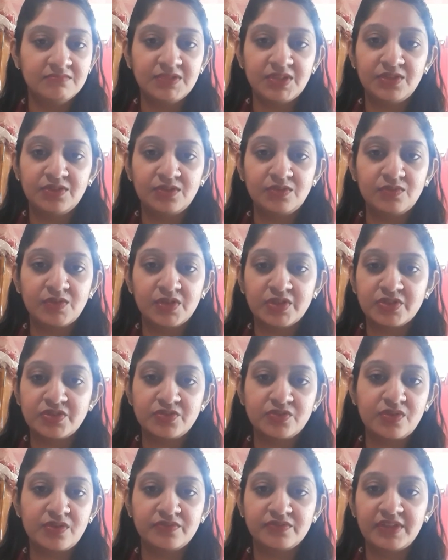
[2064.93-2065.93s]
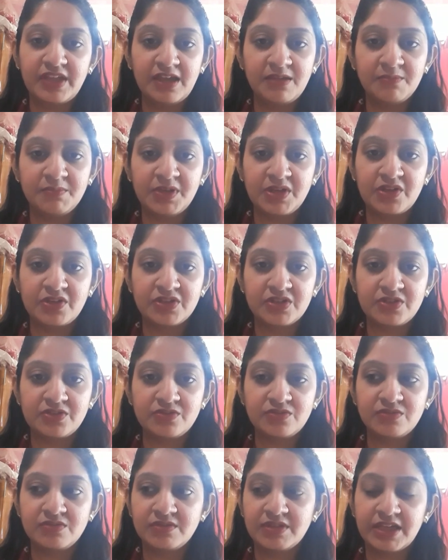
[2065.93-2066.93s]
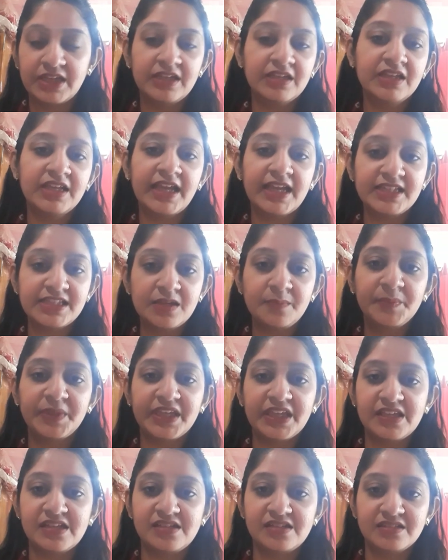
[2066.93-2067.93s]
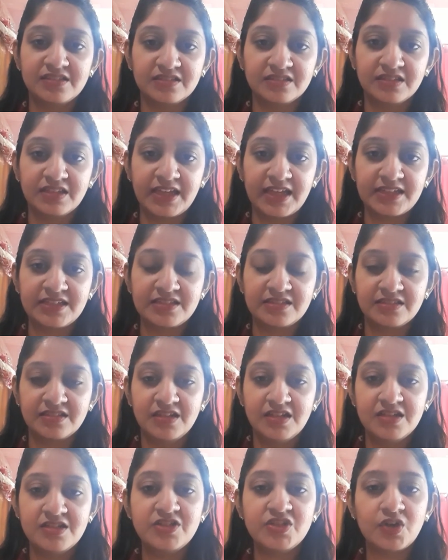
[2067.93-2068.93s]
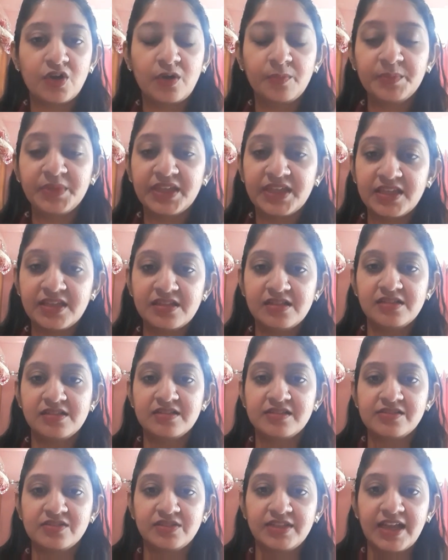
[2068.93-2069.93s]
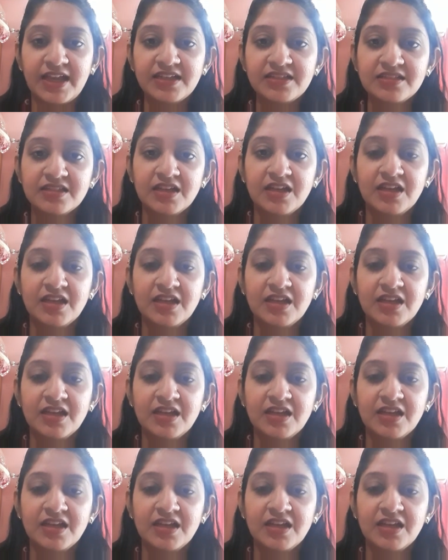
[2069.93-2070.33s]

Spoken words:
one or two of them in order to get him killed, get Tom killed, so that